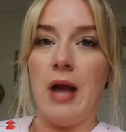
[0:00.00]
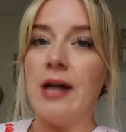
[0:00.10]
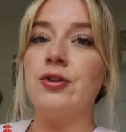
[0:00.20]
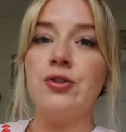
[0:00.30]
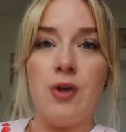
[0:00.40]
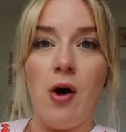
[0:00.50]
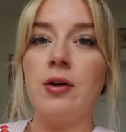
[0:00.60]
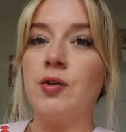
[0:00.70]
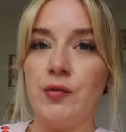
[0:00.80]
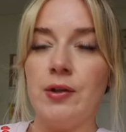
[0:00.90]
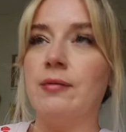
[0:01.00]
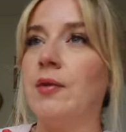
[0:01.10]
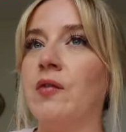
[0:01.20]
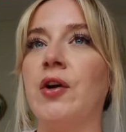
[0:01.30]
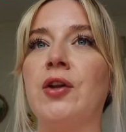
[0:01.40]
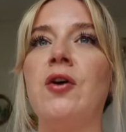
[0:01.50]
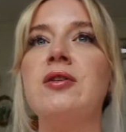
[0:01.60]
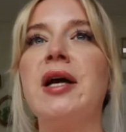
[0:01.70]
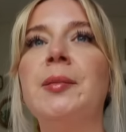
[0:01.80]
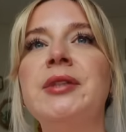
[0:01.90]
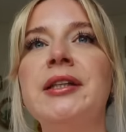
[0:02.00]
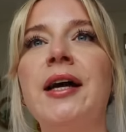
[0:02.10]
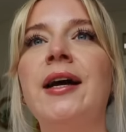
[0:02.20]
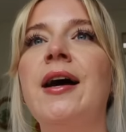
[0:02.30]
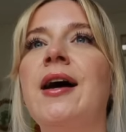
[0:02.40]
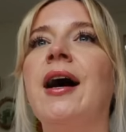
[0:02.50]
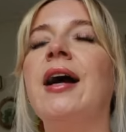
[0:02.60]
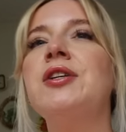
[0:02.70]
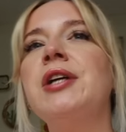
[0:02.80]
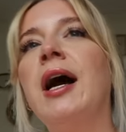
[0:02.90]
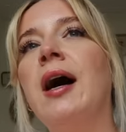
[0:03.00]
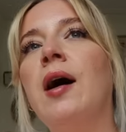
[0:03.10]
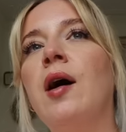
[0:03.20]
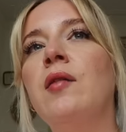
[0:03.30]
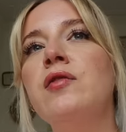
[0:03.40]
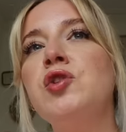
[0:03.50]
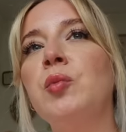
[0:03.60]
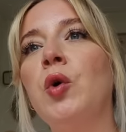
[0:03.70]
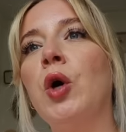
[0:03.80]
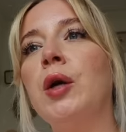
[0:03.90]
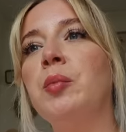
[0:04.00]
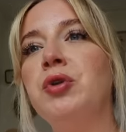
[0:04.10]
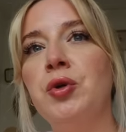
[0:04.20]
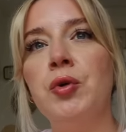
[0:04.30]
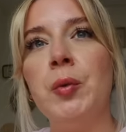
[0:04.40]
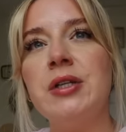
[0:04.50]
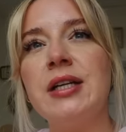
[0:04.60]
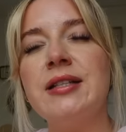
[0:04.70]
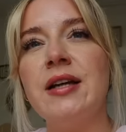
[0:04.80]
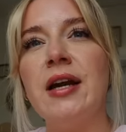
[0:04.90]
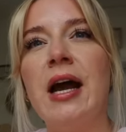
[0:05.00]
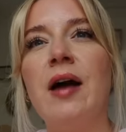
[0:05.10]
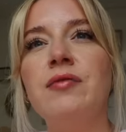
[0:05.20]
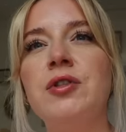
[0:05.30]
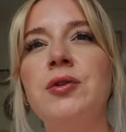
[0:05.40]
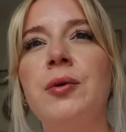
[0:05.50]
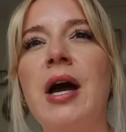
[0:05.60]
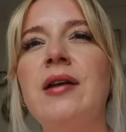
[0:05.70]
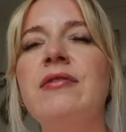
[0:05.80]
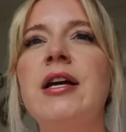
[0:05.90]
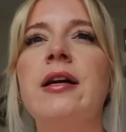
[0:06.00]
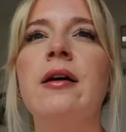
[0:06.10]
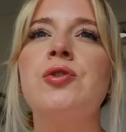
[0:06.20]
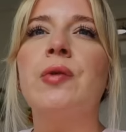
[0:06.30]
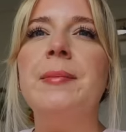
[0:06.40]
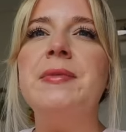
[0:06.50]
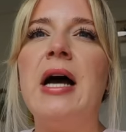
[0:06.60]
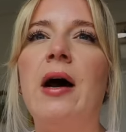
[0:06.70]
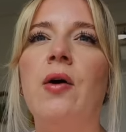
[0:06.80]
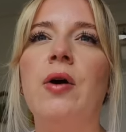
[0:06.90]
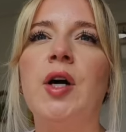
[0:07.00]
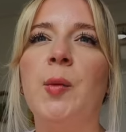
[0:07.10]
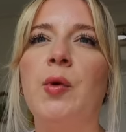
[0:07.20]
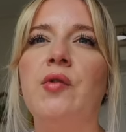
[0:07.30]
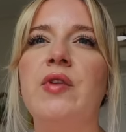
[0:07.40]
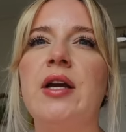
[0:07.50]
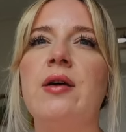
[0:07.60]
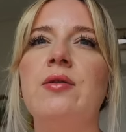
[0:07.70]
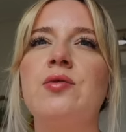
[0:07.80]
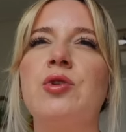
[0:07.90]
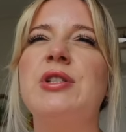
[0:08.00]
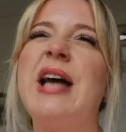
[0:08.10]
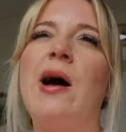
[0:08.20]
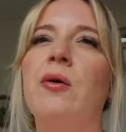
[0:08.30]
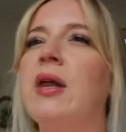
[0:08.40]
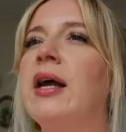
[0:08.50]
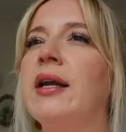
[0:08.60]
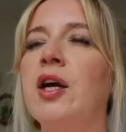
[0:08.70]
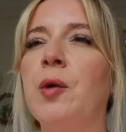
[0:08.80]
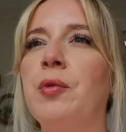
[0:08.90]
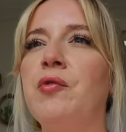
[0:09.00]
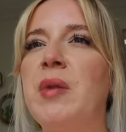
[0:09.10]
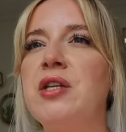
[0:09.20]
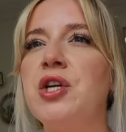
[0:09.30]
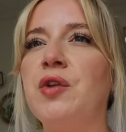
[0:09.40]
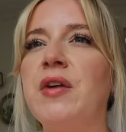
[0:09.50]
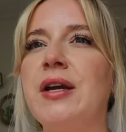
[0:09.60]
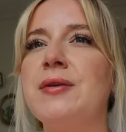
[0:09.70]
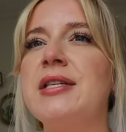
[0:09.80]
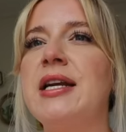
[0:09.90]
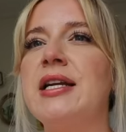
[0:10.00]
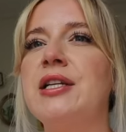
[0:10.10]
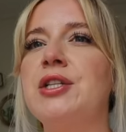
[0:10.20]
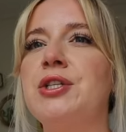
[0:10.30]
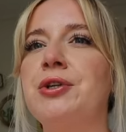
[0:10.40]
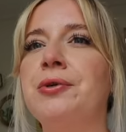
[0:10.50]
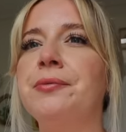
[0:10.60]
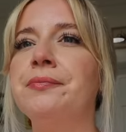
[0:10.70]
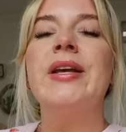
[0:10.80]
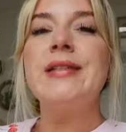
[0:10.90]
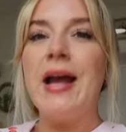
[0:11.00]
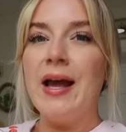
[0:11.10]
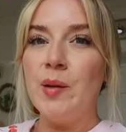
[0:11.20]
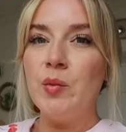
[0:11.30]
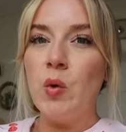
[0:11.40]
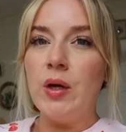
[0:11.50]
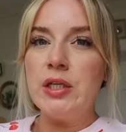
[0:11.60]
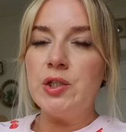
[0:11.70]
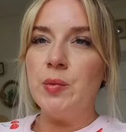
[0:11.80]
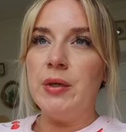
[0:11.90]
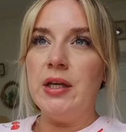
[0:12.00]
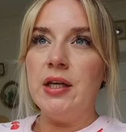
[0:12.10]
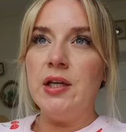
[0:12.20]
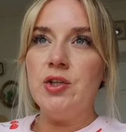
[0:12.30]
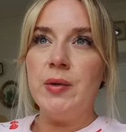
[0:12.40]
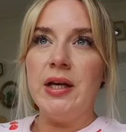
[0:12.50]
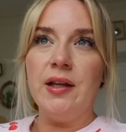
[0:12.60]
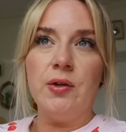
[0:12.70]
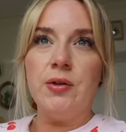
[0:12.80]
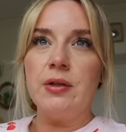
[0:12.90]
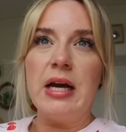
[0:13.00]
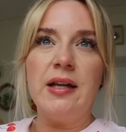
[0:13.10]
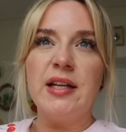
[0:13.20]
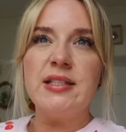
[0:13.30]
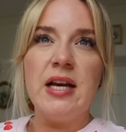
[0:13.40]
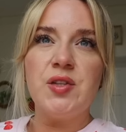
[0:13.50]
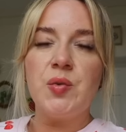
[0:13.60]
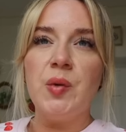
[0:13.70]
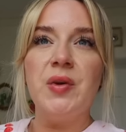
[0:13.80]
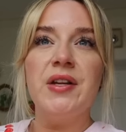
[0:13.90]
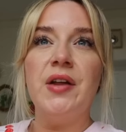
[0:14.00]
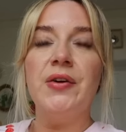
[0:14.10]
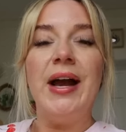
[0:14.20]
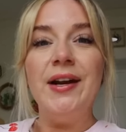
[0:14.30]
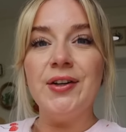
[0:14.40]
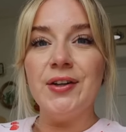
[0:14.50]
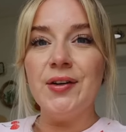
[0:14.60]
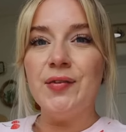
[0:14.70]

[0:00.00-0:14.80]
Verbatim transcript: I just talked for a very long time, didn't I? I actually have some more computer work to get done. I have to kind of like script out a couple of videos or just outline a couple of main channel videos that I need to do because I am going to be doing a little kind of like test run with another editor